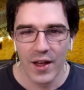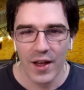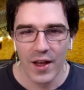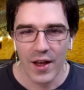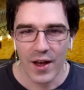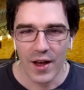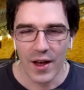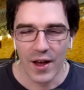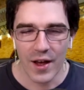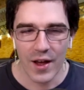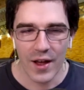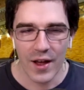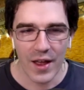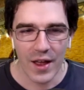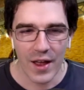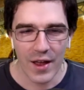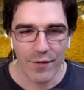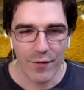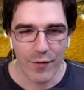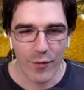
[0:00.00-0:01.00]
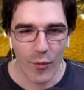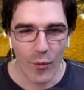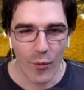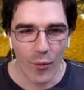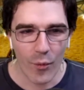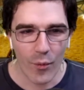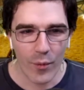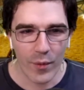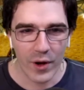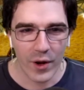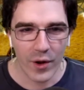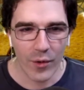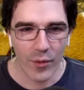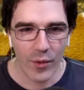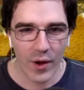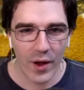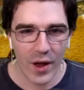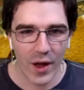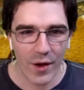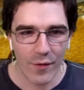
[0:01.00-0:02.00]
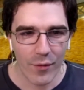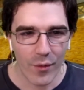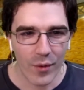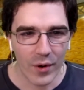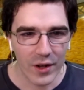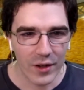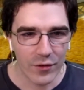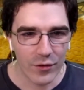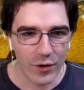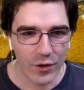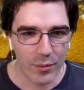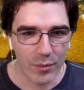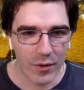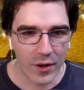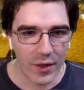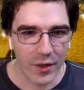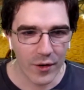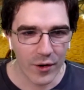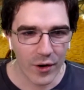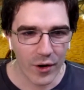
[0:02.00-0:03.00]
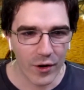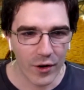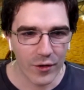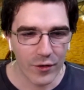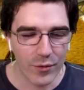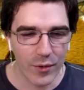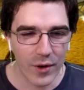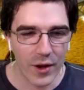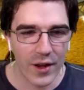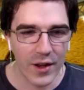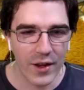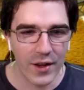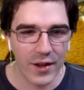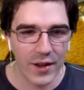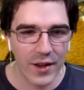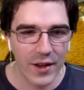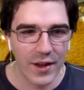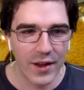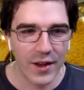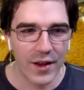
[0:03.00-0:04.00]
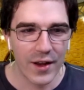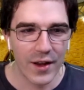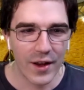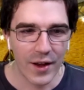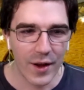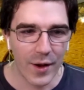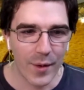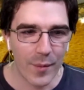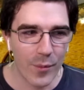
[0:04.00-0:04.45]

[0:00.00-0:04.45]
uh, if you know everyone can sort of play their cards right, um,